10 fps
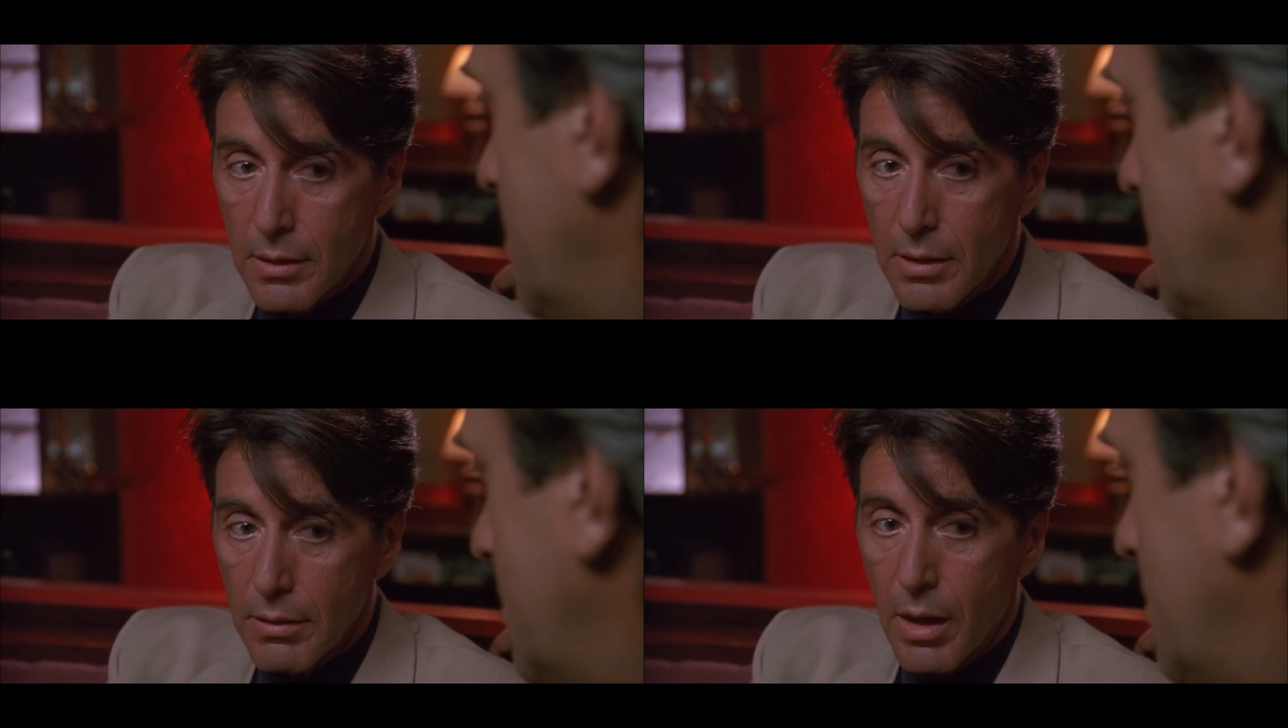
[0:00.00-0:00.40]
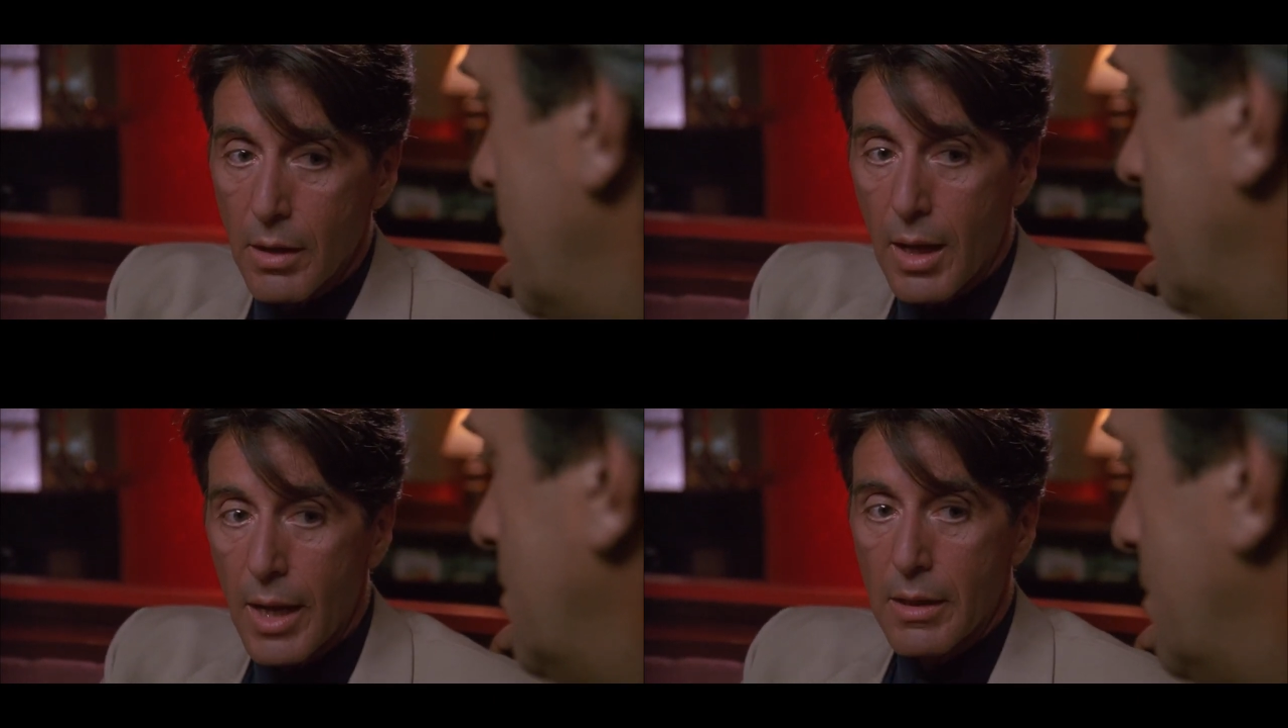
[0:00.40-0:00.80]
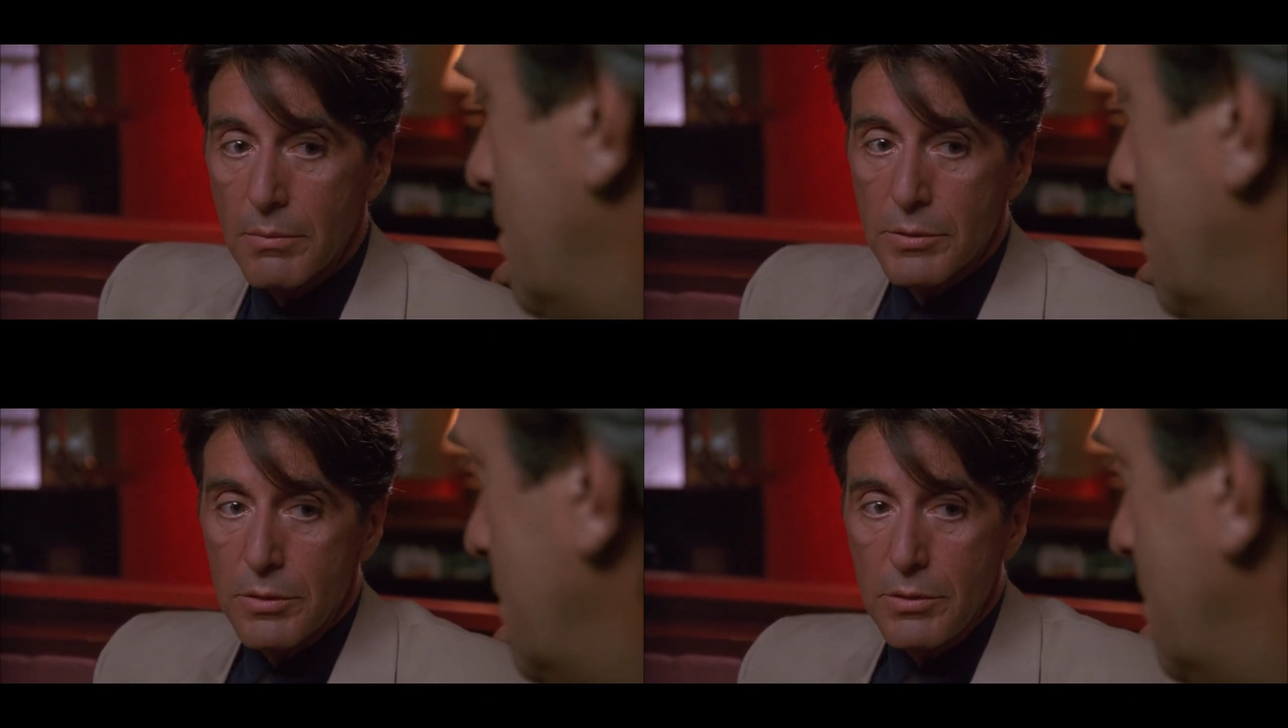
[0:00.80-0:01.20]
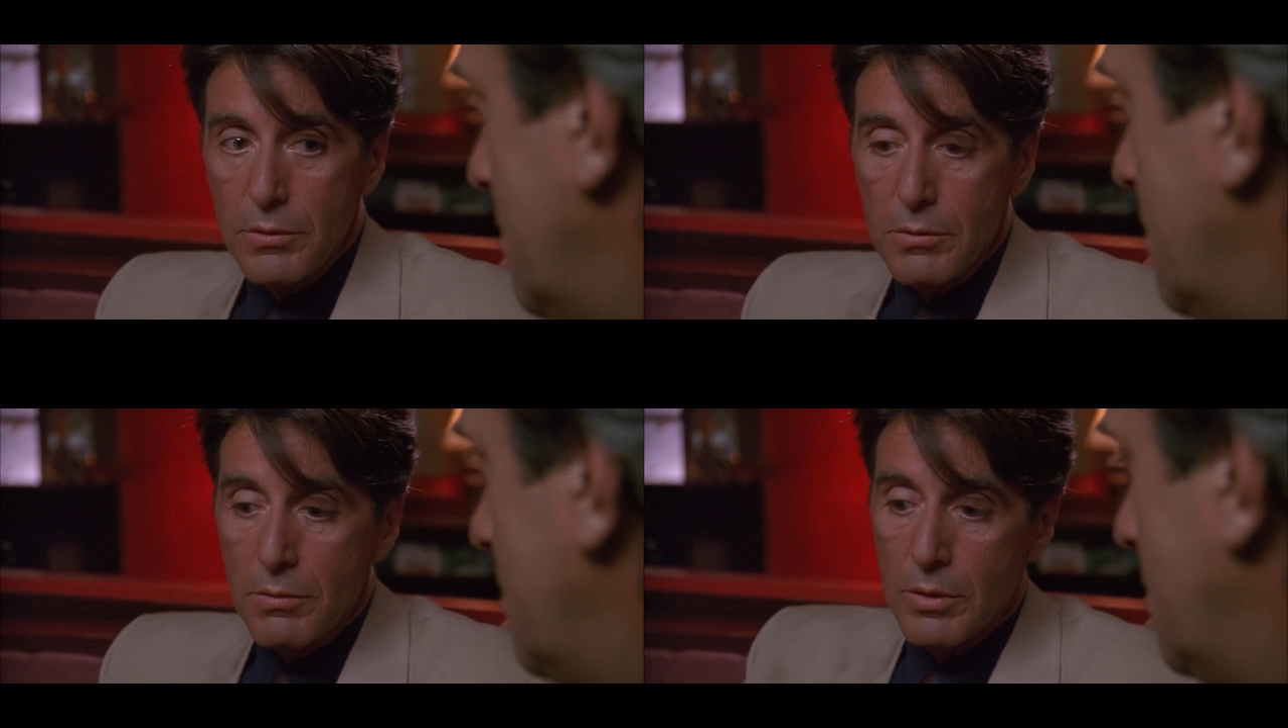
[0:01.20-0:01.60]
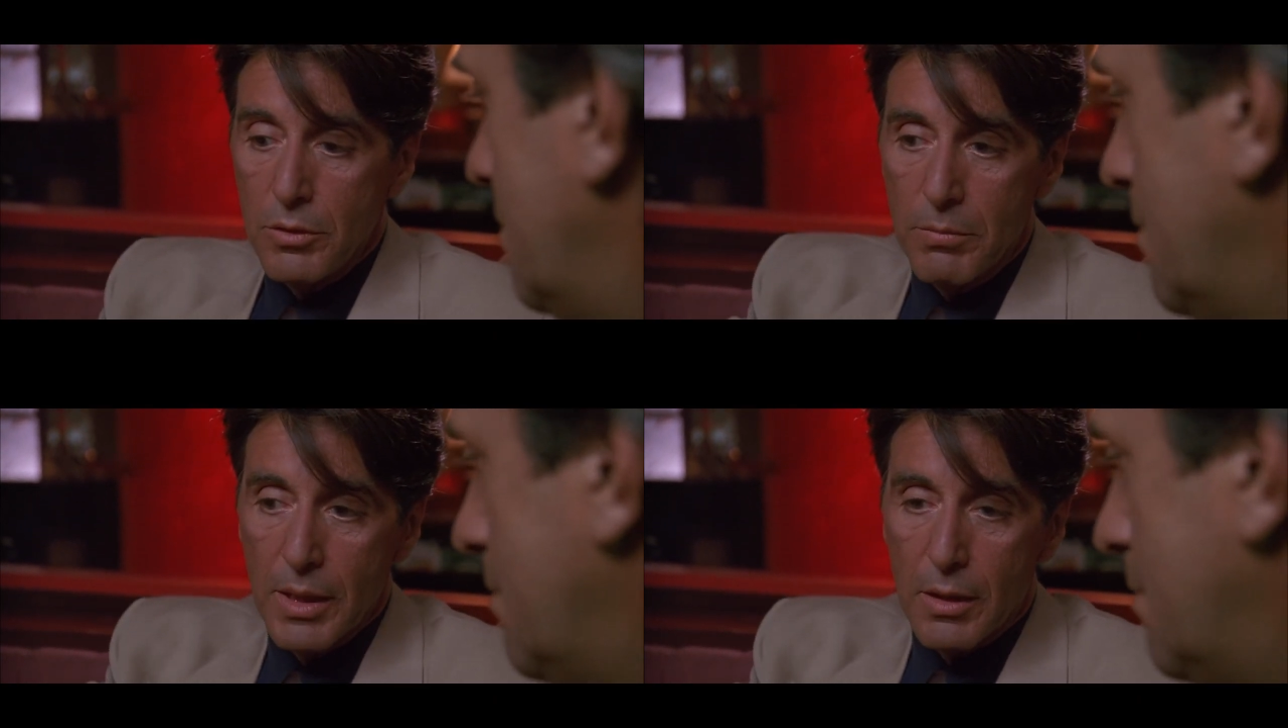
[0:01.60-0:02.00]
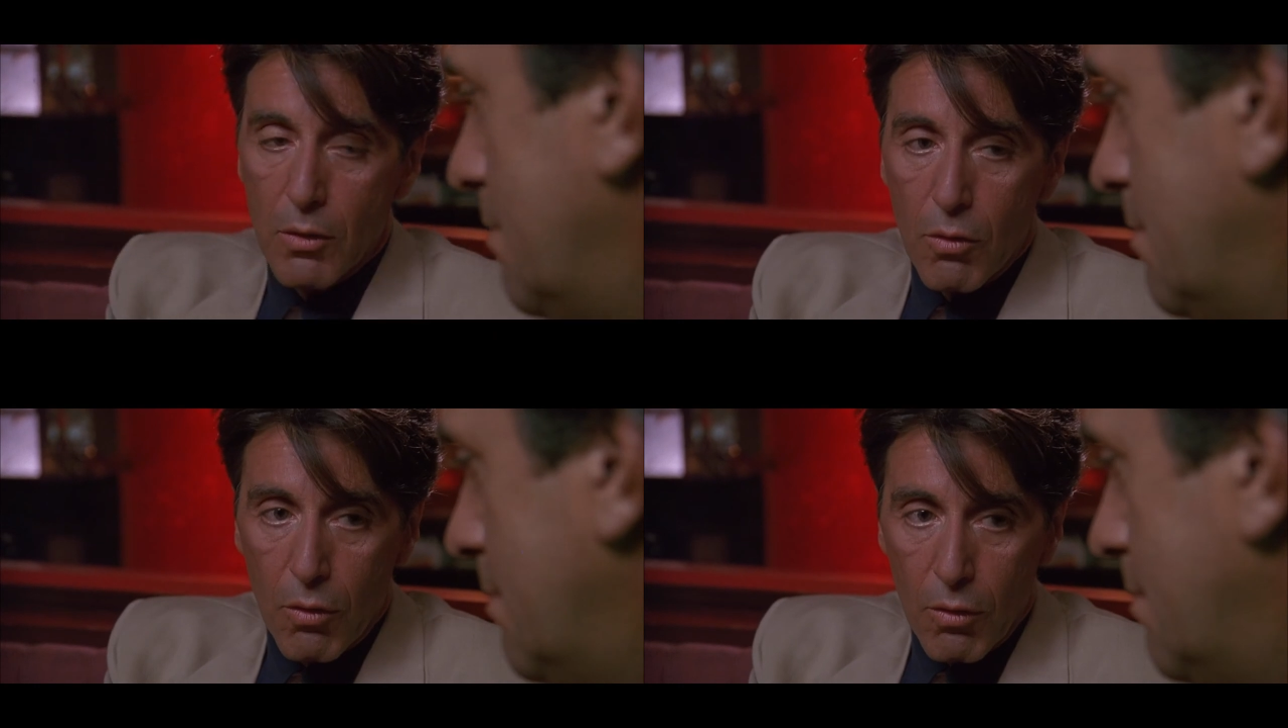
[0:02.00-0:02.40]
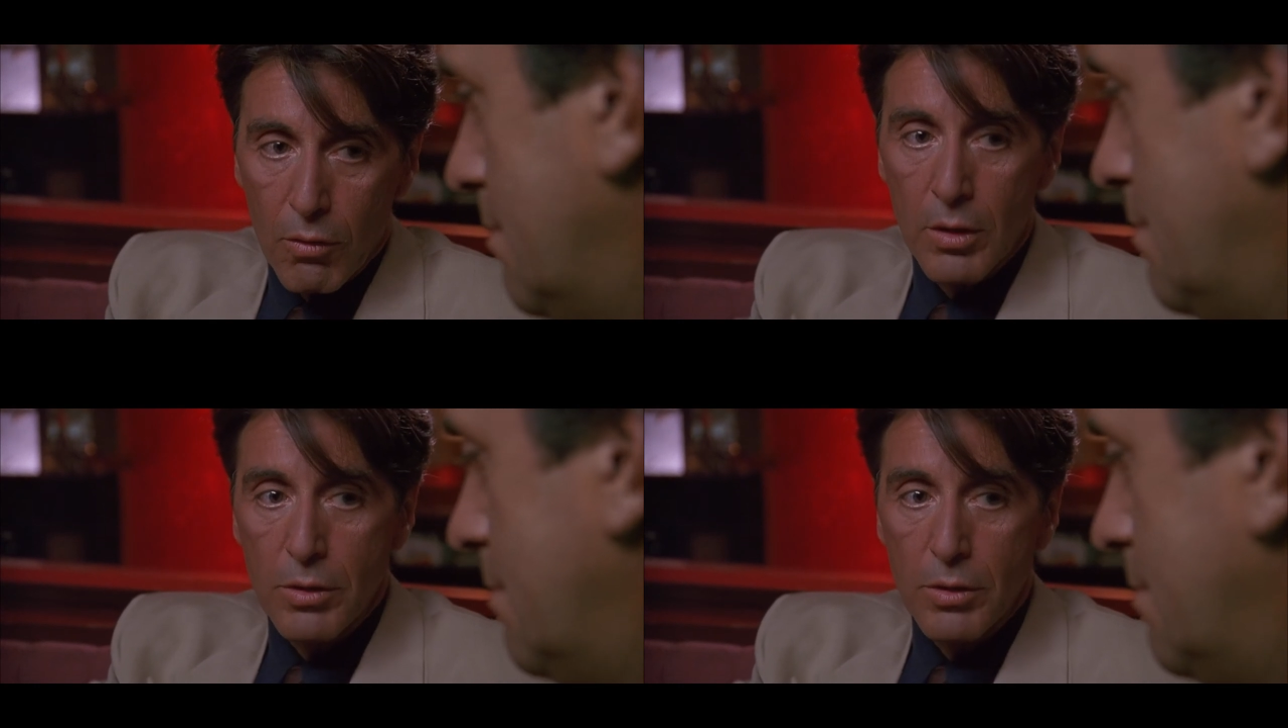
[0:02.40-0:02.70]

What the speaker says: A guy comes to you, you make a call.